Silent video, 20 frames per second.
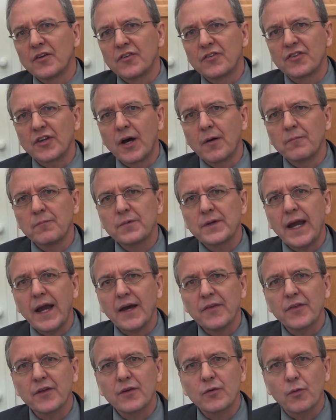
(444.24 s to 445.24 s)
some
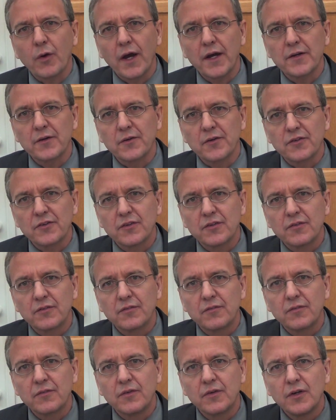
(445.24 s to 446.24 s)
Catholic writers
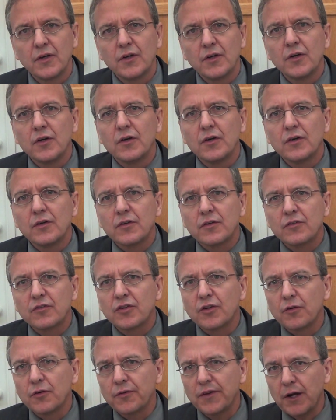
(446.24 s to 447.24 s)

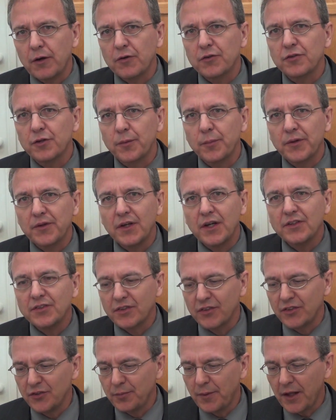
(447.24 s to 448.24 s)
to their
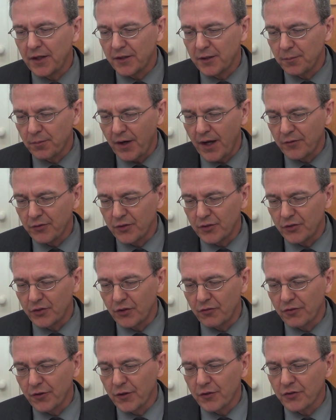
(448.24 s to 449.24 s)
interpretation of these Malachy prophecies.
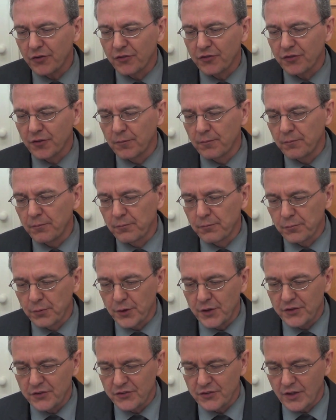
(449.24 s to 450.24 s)
The first is from
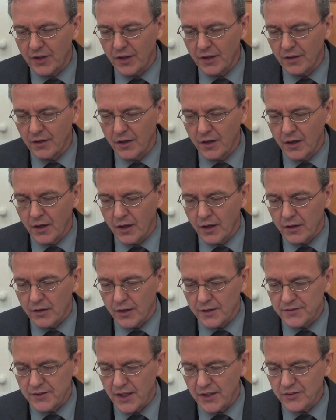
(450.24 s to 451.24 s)
priest
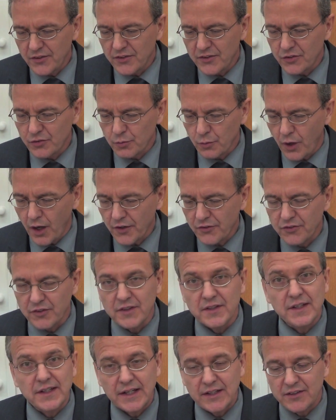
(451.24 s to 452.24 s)
Gaudentius
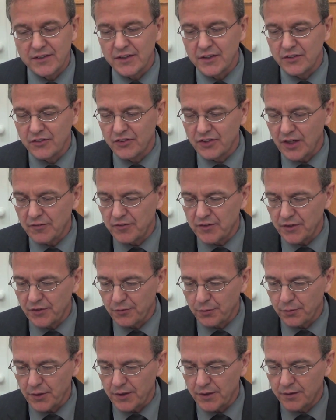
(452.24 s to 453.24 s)
Rossi in
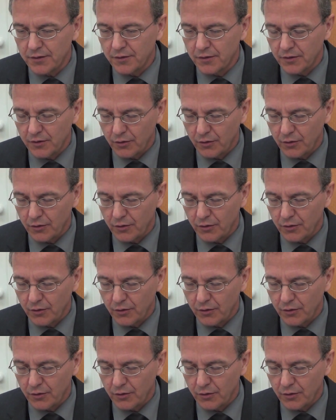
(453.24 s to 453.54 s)
1873.